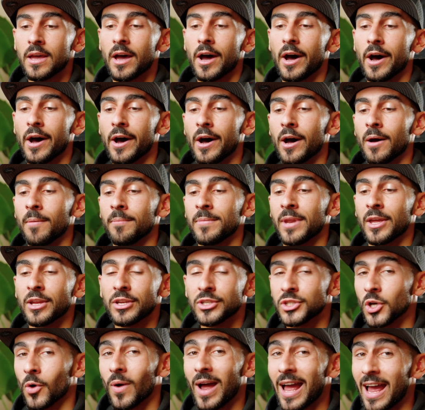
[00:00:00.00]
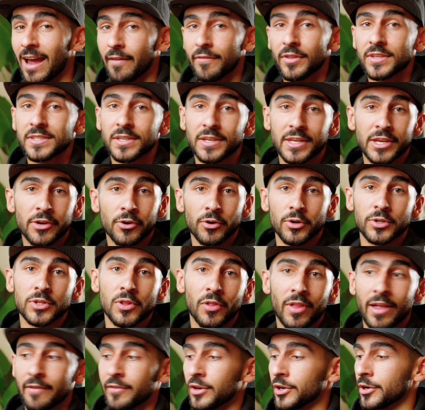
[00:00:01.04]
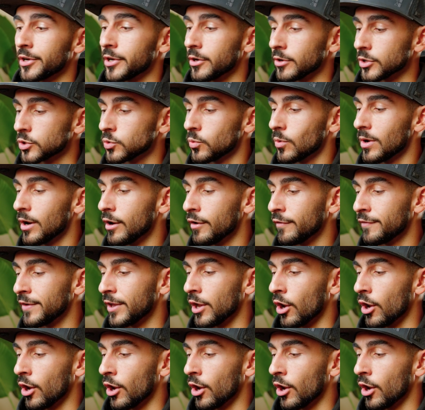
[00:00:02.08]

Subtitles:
Now you don't have this on the Hero 11 or Hero 12,